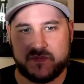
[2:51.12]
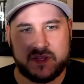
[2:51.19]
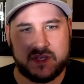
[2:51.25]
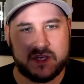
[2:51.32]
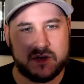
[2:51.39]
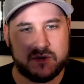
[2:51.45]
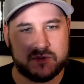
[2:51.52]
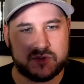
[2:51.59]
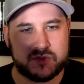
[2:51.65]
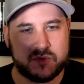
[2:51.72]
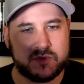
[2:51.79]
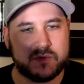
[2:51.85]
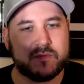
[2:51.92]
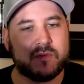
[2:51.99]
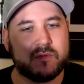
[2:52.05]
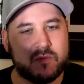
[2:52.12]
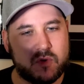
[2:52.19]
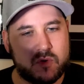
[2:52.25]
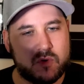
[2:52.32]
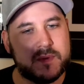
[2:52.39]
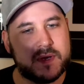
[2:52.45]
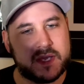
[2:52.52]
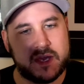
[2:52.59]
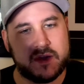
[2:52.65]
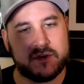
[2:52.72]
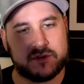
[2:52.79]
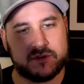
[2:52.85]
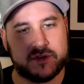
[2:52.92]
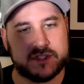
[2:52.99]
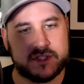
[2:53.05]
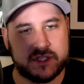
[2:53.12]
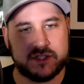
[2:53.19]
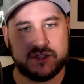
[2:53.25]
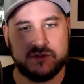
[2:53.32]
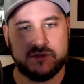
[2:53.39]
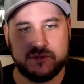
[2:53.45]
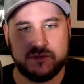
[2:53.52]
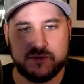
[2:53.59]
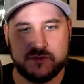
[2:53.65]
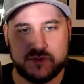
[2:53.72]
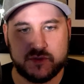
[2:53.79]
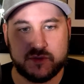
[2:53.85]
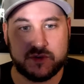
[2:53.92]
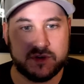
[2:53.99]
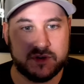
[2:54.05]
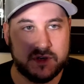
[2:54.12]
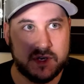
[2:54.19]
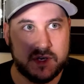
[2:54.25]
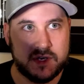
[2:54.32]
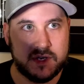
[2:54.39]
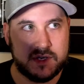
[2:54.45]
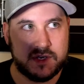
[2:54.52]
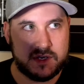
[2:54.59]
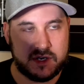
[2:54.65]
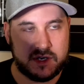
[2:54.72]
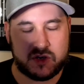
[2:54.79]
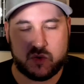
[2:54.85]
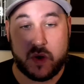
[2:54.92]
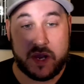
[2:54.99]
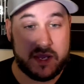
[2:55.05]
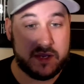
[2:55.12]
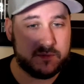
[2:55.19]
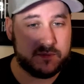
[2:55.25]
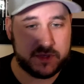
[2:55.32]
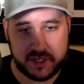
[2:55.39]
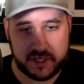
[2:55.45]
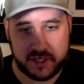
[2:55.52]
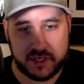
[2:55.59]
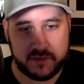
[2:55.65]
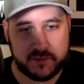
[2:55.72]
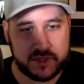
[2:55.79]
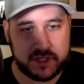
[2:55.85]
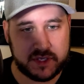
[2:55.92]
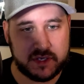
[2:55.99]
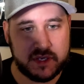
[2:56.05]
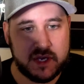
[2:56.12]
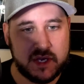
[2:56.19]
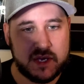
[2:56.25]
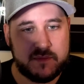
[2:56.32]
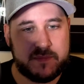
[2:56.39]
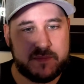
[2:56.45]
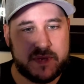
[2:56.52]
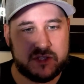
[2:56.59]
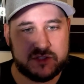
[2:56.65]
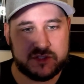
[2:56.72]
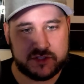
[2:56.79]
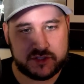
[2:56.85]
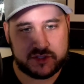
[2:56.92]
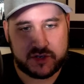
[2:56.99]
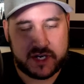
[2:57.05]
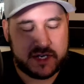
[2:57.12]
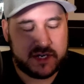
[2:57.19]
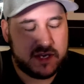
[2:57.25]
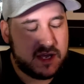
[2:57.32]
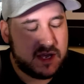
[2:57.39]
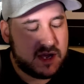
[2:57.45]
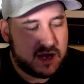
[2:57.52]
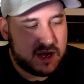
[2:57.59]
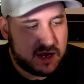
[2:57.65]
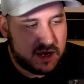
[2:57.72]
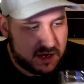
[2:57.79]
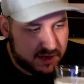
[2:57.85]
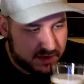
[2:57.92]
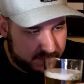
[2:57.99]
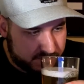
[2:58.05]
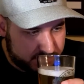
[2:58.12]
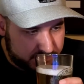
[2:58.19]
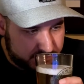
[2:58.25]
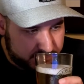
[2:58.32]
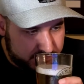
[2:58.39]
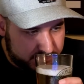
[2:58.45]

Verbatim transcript: you know, sort of aroma characteristics you sort of equate with a Belgian strain. It's